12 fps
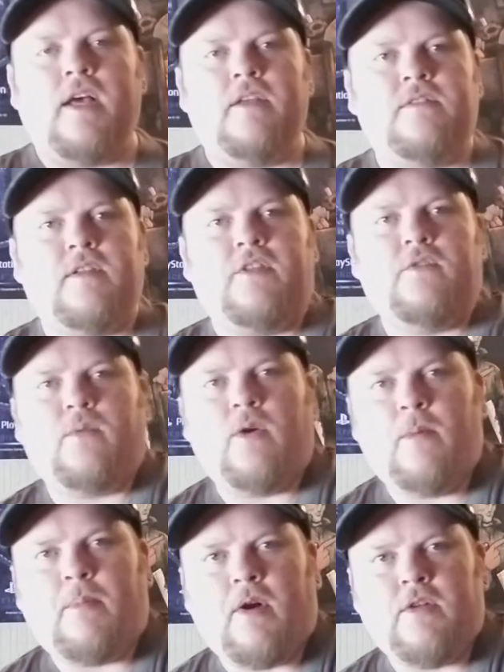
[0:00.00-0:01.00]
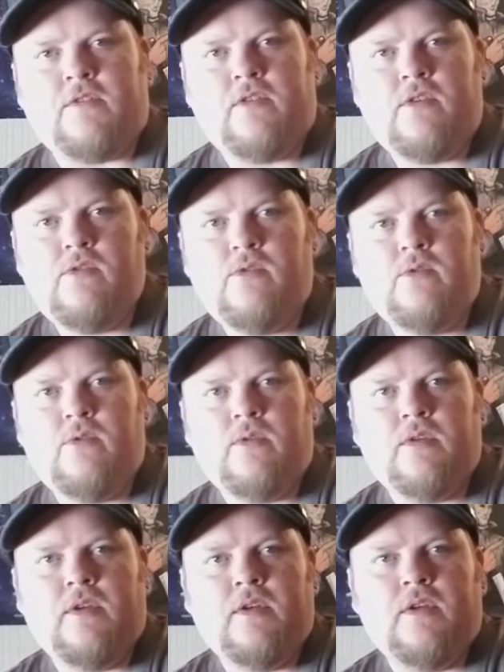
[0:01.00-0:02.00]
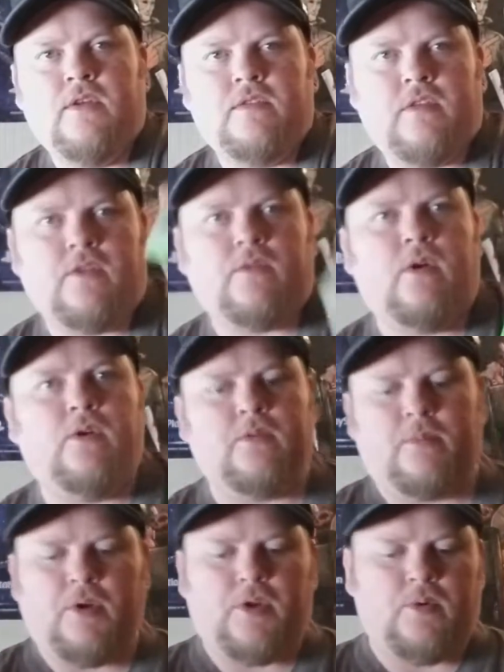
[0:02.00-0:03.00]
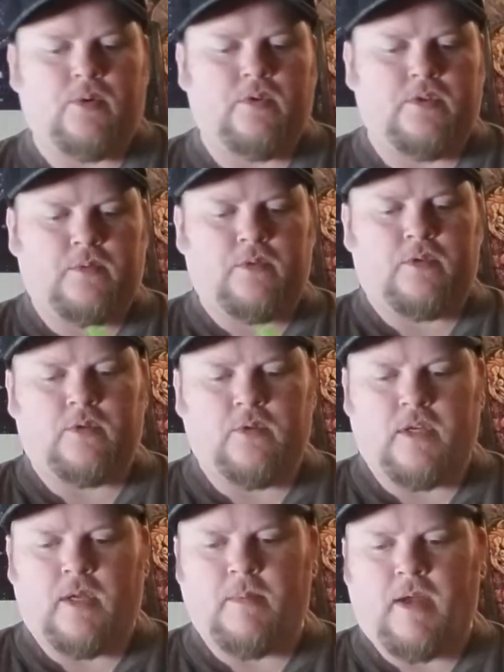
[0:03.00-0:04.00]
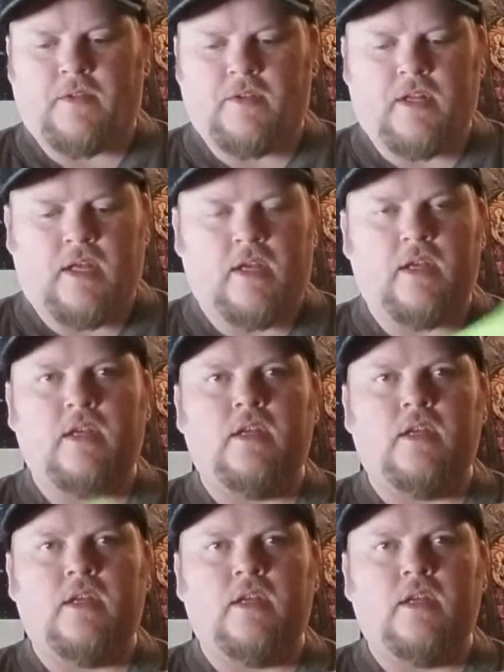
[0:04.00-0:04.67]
Saints Row Part 2. Saints Row is pretty cool. This was a cool game back in the day.